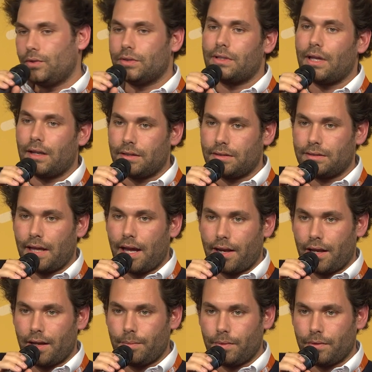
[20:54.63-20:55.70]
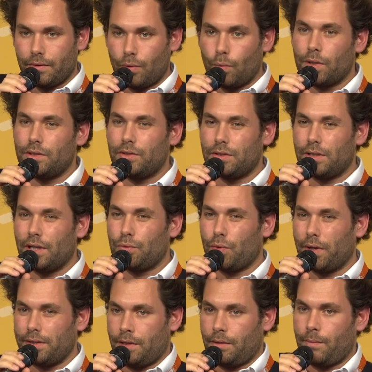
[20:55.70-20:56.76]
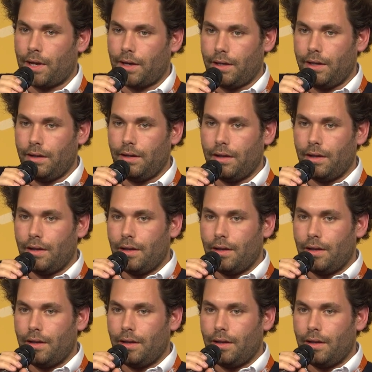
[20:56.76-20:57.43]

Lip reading: you start a startup, once you start raising money,